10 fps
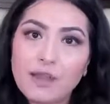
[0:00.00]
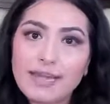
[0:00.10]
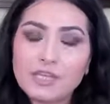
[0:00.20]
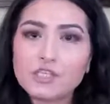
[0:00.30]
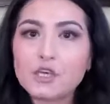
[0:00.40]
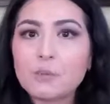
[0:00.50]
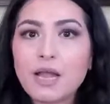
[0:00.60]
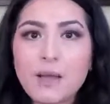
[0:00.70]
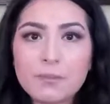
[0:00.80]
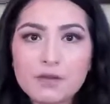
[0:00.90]
And it took me a
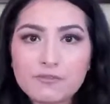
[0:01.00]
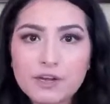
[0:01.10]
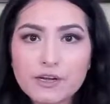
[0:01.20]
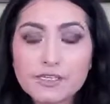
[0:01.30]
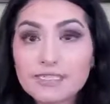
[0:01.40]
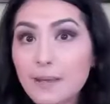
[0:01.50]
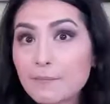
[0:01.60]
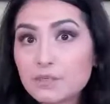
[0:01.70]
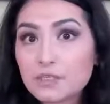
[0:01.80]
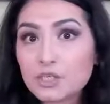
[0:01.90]
couple of years,
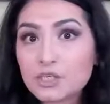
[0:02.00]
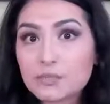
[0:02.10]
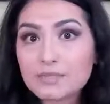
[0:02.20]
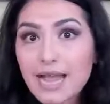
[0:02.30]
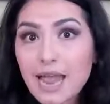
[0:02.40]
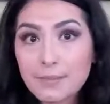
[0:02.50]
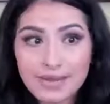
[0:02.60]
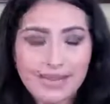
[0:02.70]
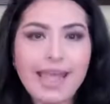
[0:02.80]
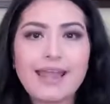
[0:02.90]
some time. And
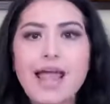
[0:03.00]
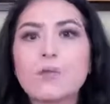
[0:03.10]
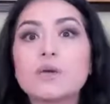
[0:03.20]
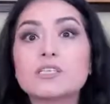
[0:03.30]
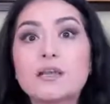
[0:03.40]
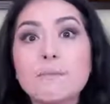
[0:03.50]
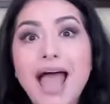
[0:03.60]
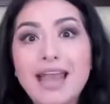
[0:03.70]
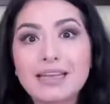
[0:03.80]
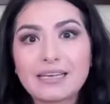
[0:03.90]
again, I went on a
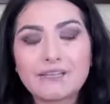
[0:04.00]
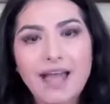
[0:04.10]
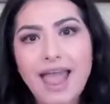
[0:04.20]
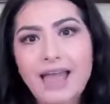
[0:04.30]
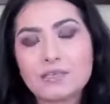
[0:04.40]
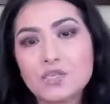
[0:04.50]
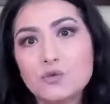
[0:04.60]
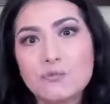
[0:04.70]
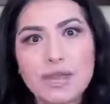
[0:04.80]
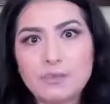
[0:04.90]
mat leave. I had
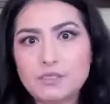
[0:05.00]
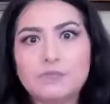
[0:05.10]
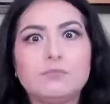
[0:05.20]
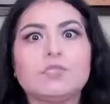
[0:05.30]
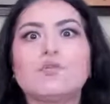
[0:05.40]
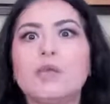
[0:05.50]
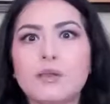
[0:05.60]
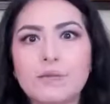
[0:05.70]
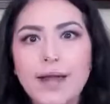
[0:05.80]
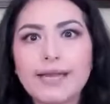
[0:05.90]
2 babies in
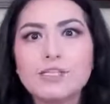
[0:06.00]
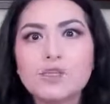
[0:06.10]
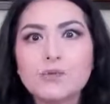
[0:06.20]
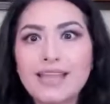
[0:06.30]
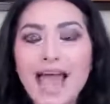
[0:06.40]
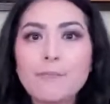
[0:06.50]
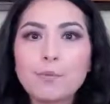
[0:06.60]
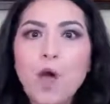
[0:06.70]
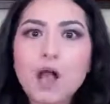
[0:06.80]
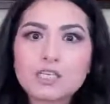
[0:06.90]
between, right? So that
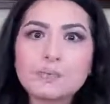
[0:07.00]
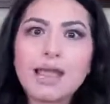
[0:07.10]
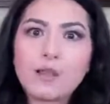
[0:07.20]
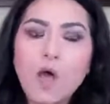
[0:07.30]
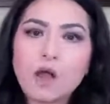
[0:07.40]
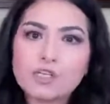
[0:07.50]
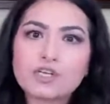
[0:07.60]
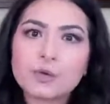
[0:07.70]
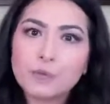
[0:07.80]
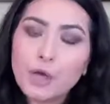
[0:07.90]
blocked my
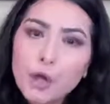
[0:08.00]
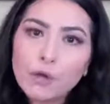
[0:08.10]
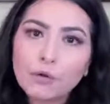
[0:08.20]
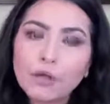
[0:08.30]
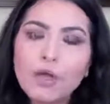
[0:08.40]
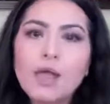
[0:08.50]
long-term goal.